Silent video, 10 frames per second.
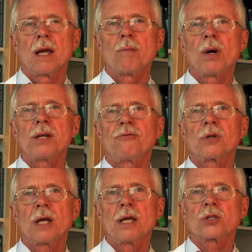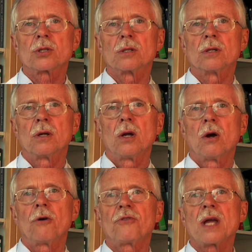a modification
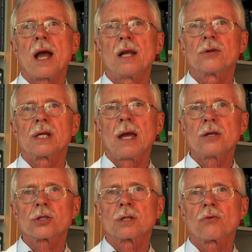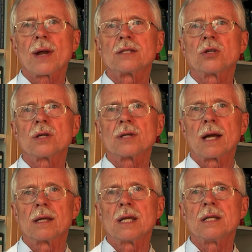of the allocation
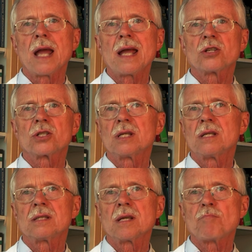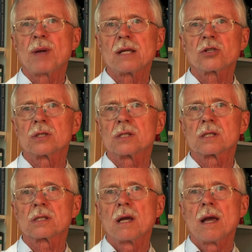criteria in HCC
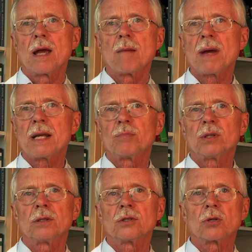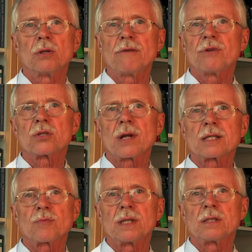patients amenable to liver
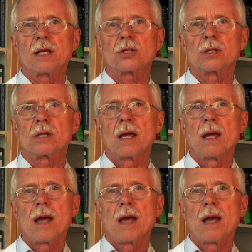transplantation